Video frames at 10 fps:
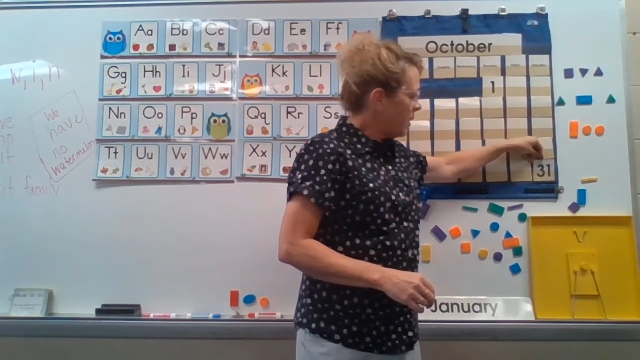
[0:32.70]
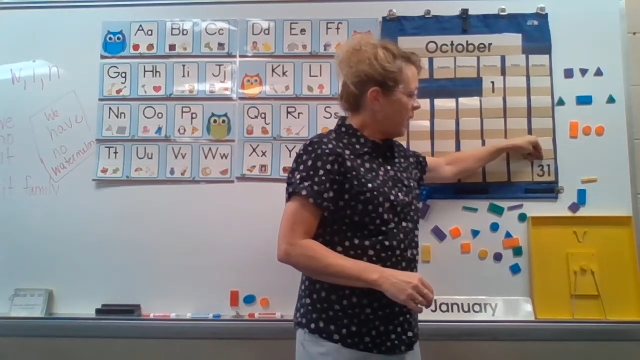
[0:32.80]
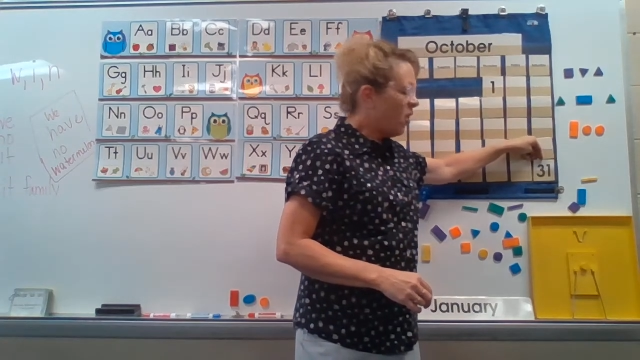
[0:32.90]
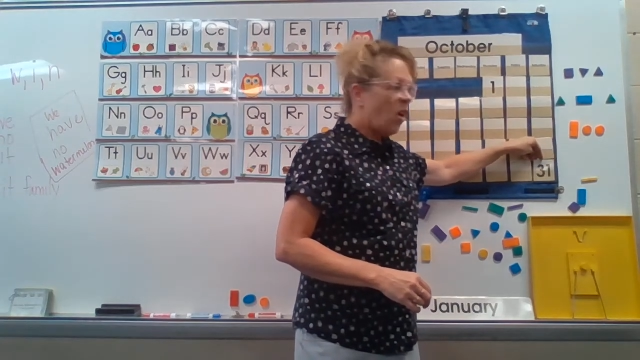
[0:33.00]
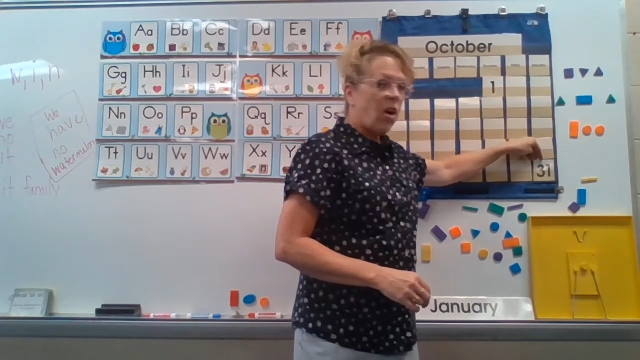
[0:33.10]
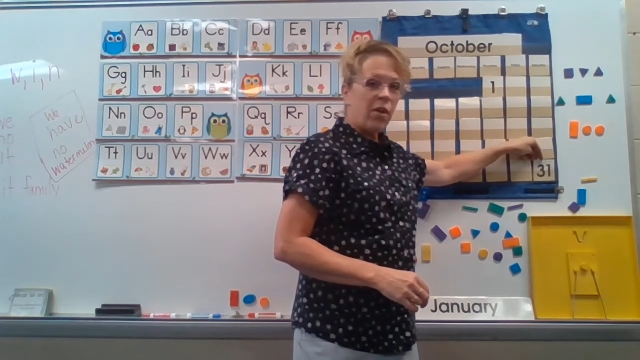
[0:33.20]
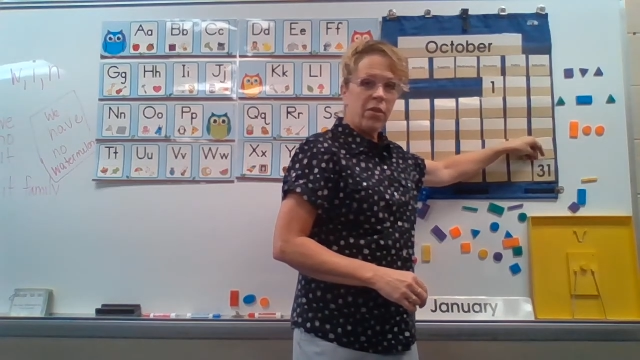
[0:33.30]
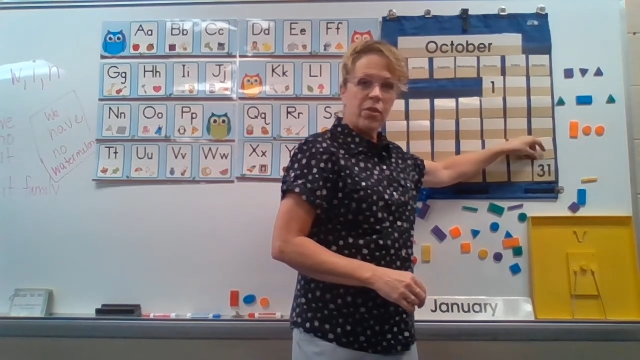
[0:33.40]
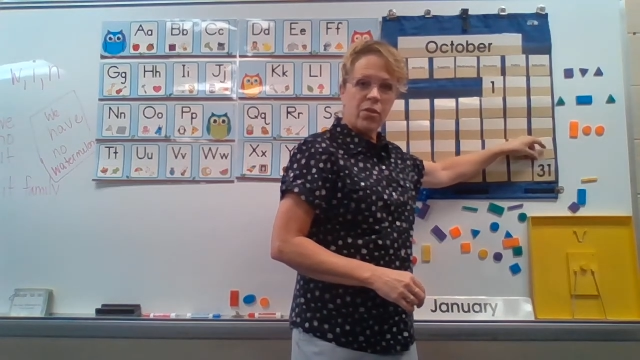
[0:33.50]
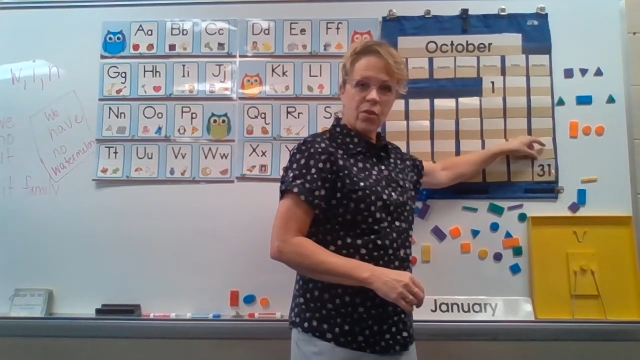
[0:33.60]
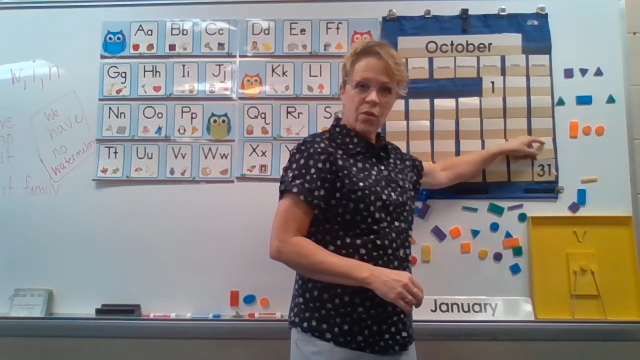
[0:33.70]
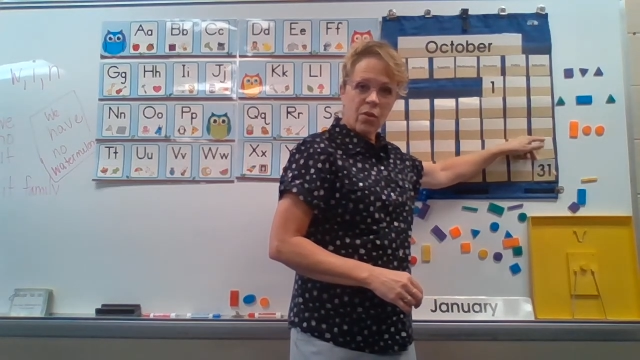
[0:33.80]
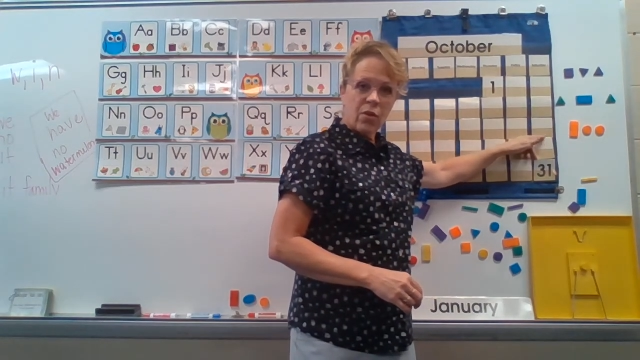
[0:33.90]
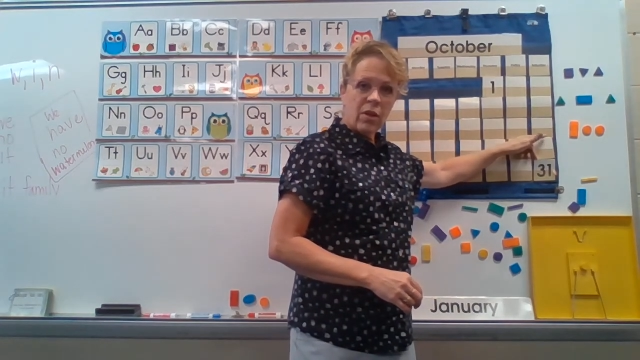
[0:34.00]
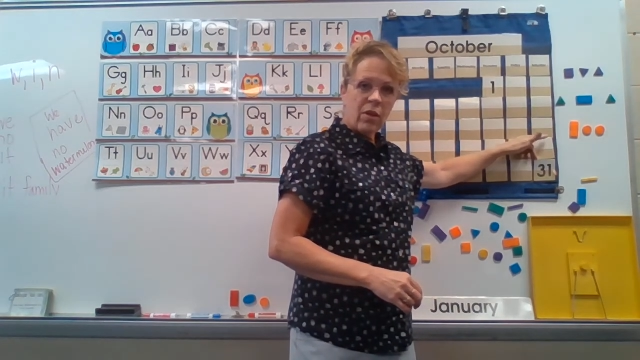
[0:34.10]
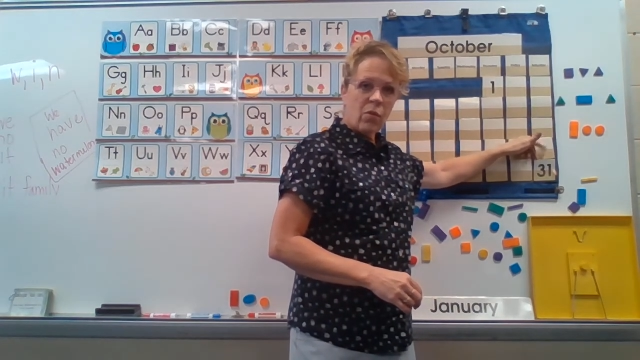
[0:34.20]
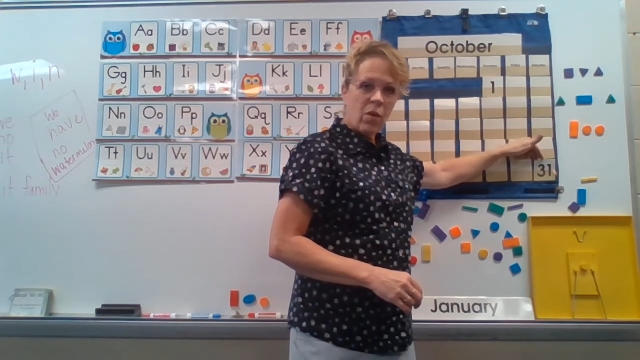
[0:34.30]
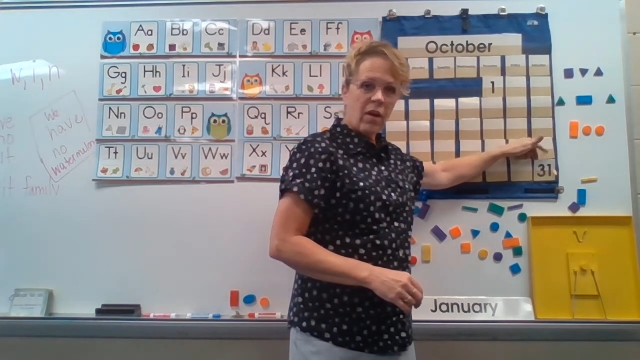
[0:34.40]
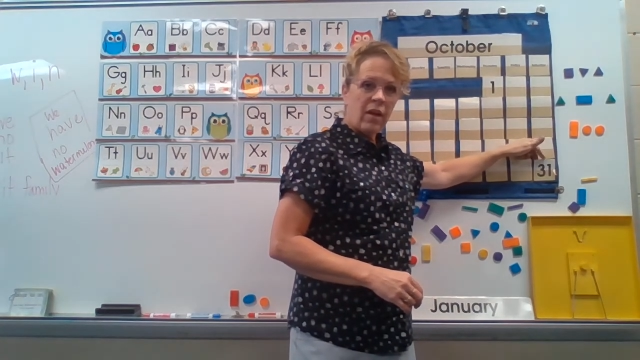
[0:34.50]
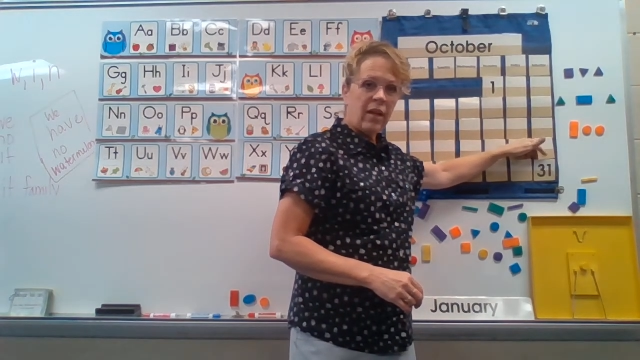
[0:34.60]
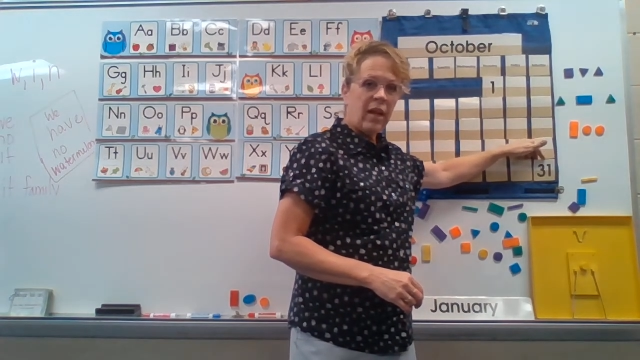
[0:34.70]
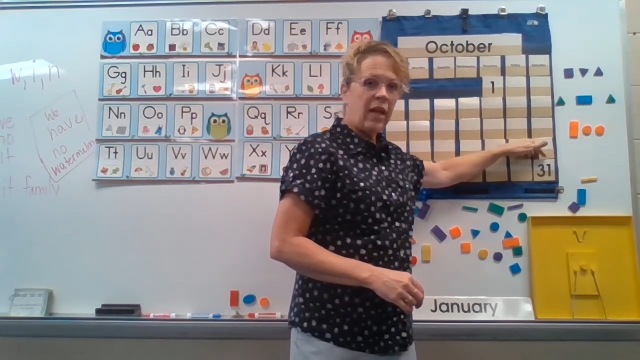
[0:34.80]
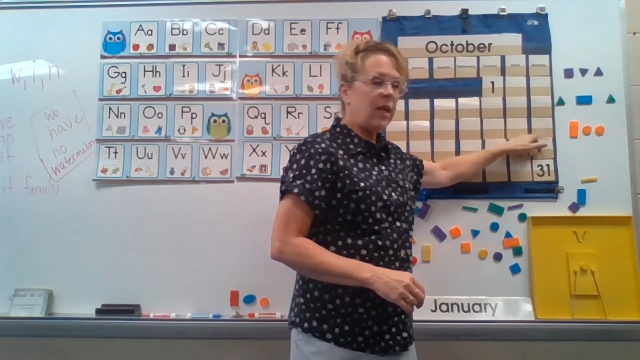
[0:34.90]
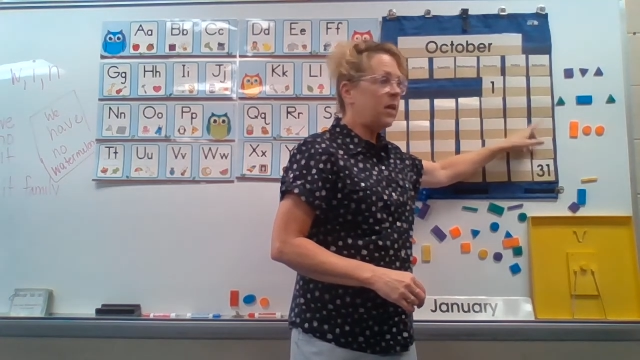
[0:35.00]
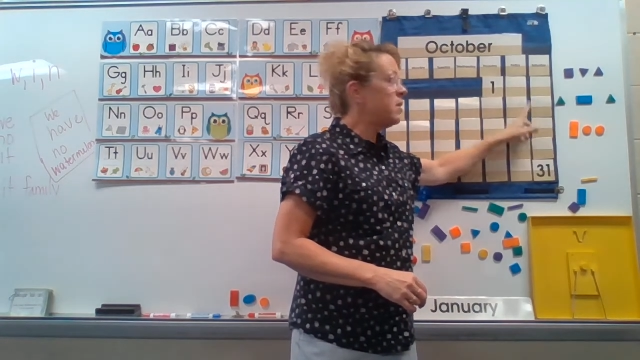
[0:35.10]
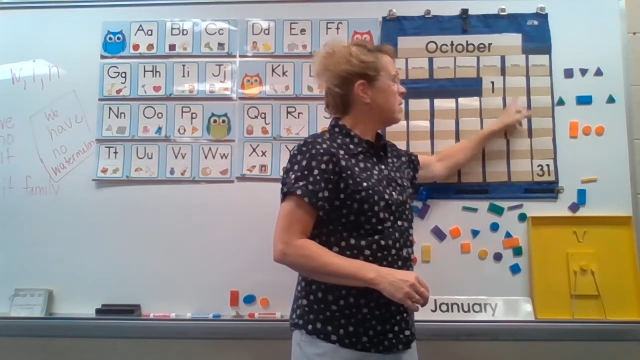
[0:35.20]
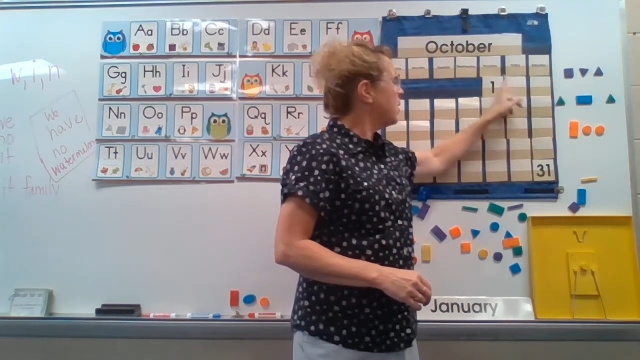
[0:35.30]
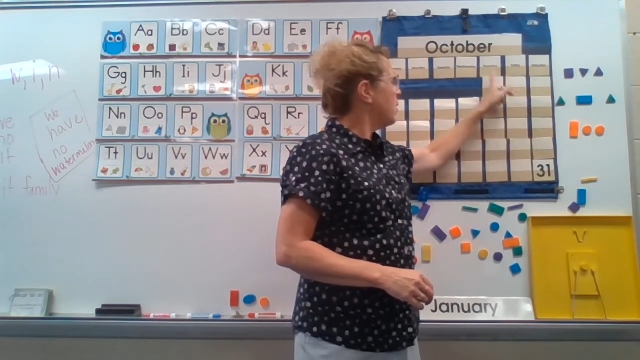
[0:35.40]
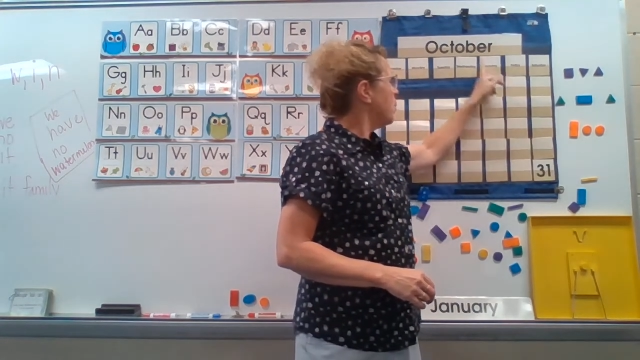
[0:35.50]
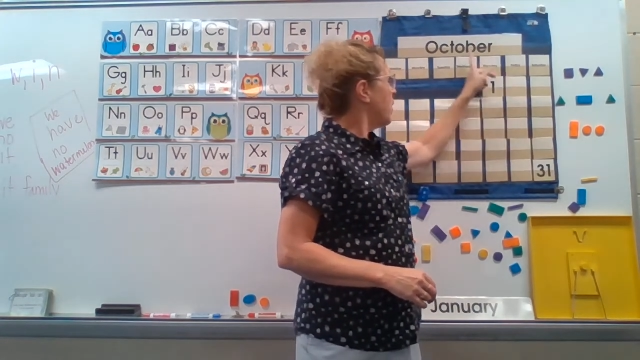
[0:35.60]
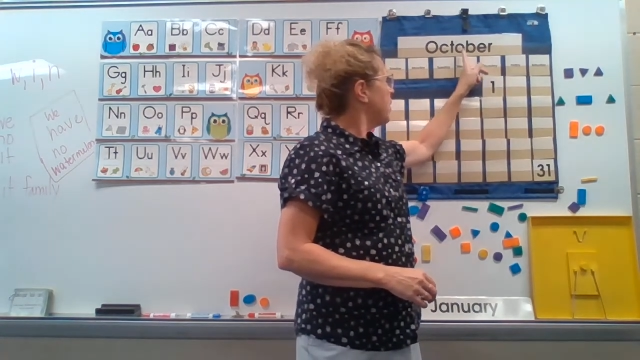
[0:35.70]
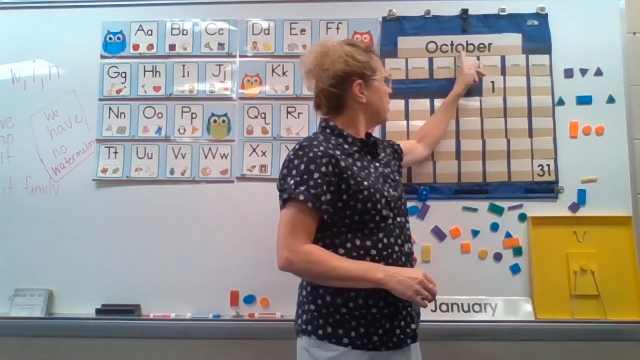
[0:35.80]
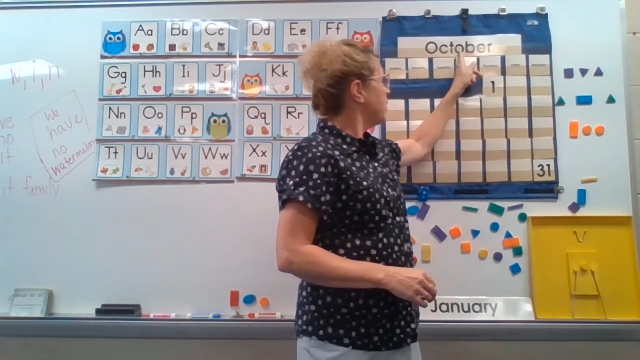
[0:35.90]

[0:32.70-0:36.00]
There are 31 days in the month